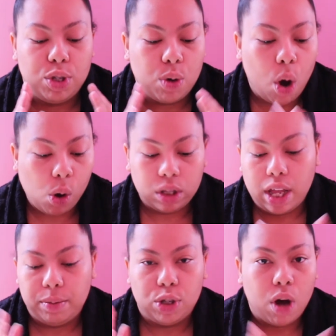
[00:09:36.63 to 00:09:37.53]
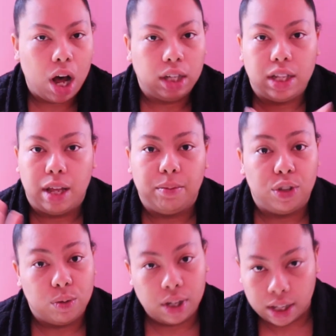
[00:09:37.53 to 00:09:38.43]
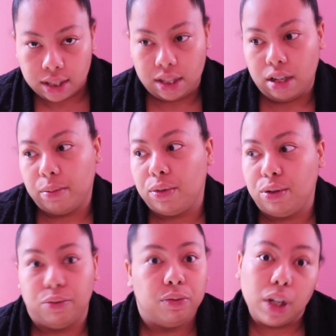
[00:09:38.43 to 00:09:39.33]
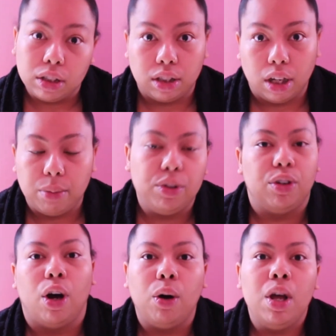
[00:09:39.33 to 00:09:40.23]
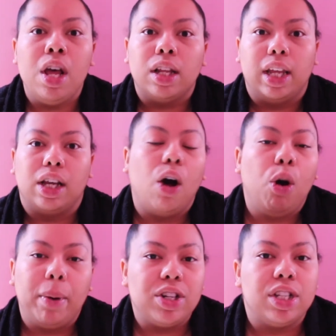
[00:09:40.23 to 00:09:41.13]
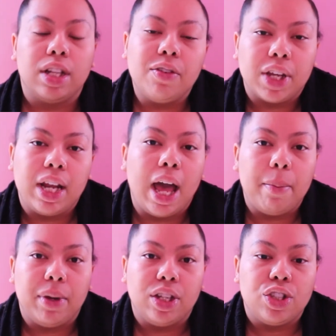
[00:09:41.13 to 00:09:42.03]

you hold them, you hug them, you kiss them, you fuck them, Like, a whole bunch of stuff can happen.